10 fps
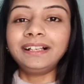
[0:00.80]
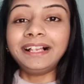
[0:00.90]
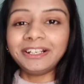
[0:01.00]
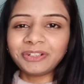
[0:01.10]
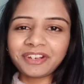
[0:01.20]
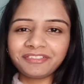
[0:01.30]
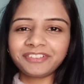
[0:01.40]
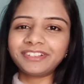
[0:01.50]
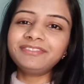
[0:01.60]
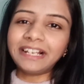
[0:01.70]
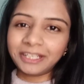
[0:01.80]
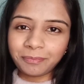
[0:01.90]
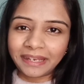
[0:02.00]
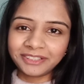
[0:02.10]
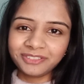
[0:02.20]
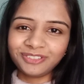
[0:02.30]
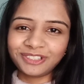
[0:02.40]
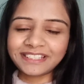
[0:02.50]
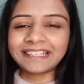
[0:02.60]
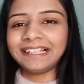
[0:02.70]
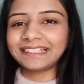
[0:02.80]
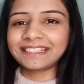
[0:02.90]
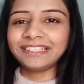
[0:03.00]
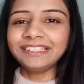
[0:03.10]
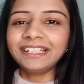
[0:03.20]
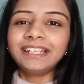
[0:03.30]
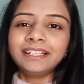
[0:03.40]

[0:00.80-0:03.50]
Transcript: Hello everyone, welcome back to forceGalaxy.